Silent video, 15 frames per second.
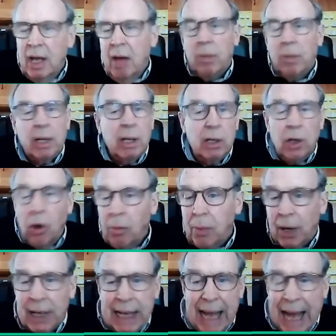but
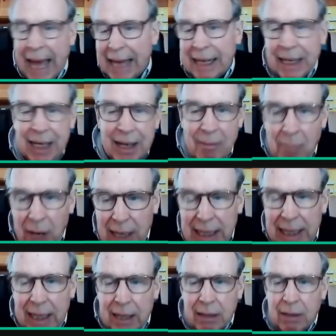nobody had any
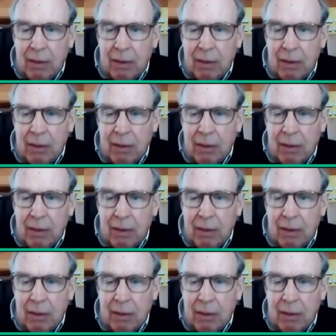money.